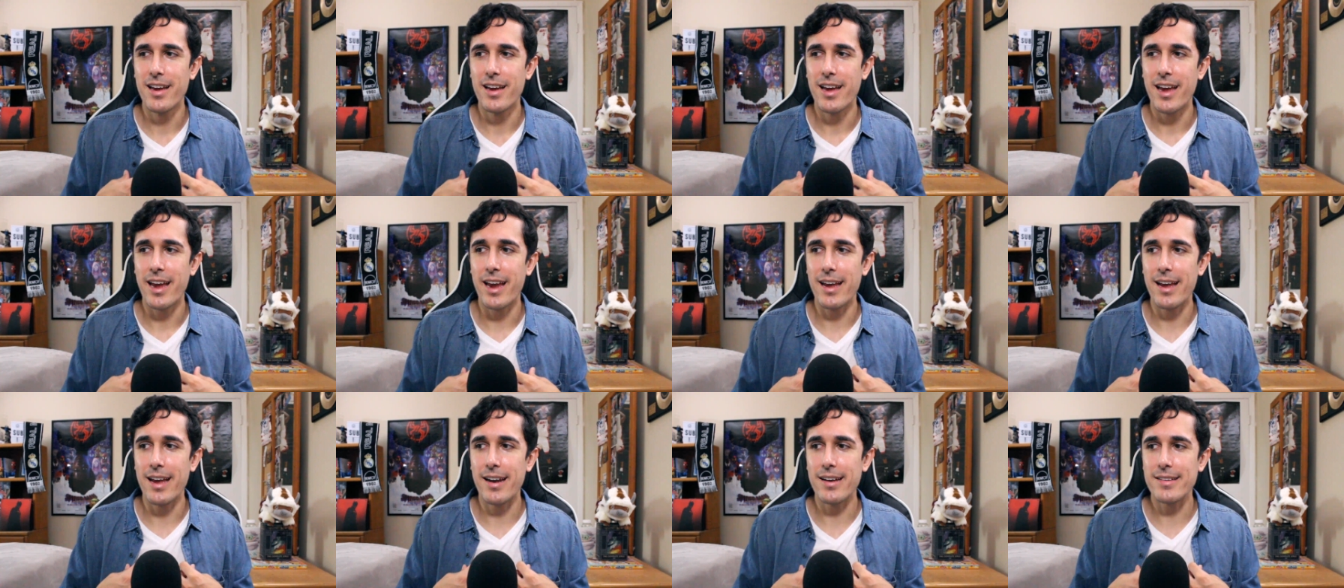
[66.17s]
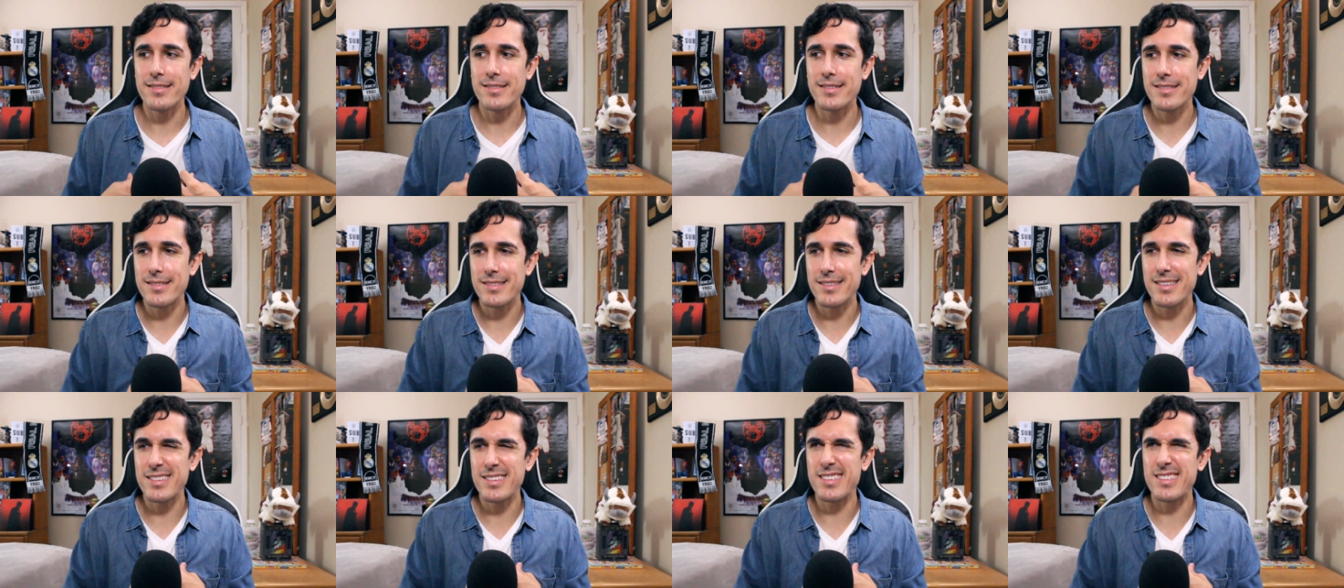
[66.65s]
And uh,
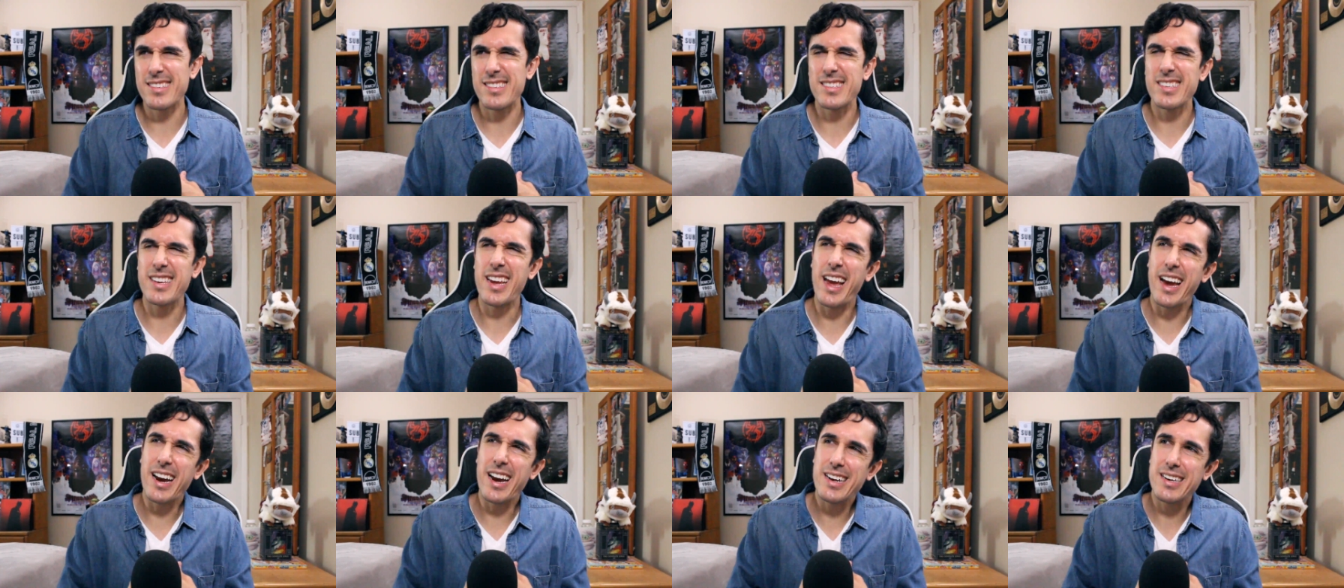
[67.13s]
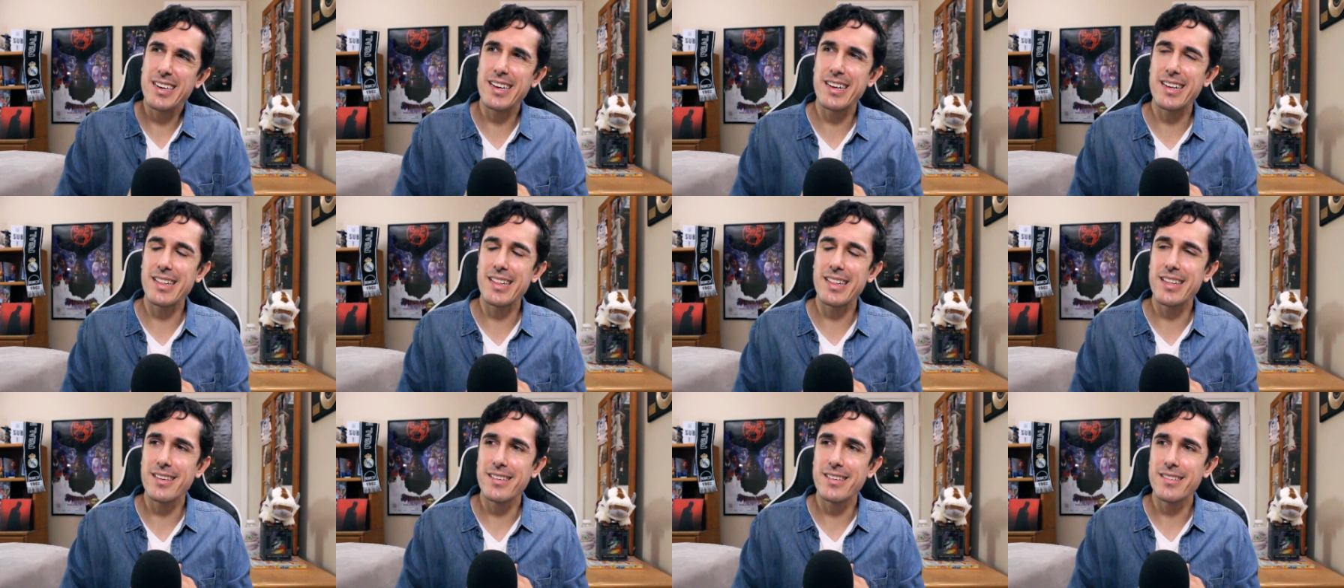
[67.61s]
since this is
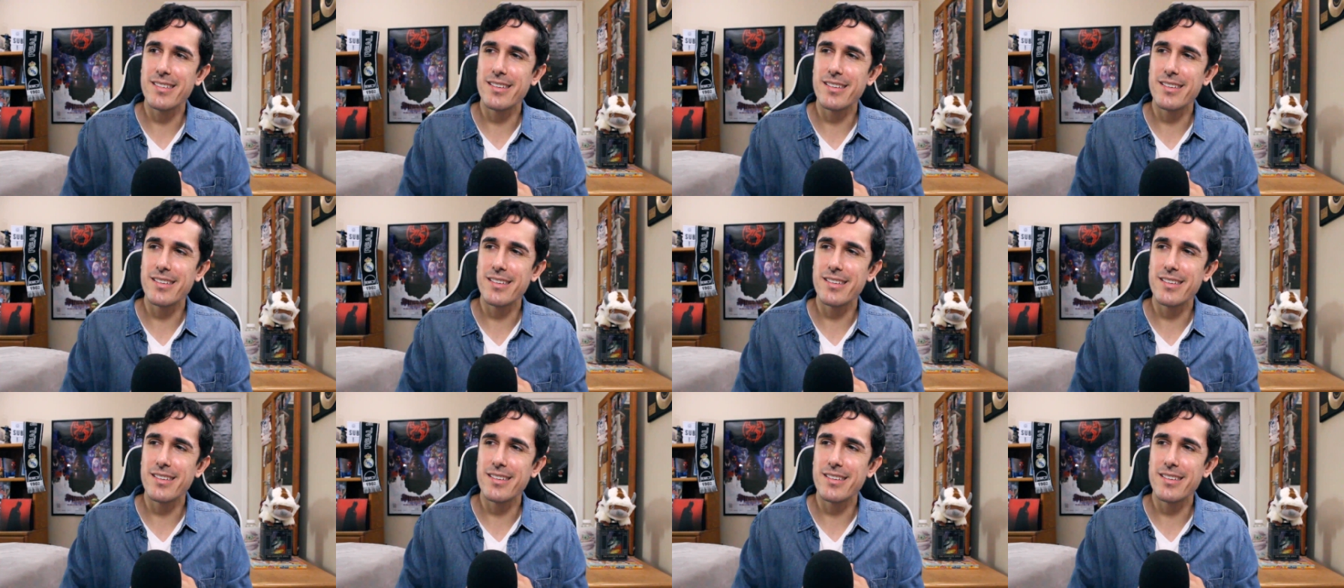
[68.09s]
technically,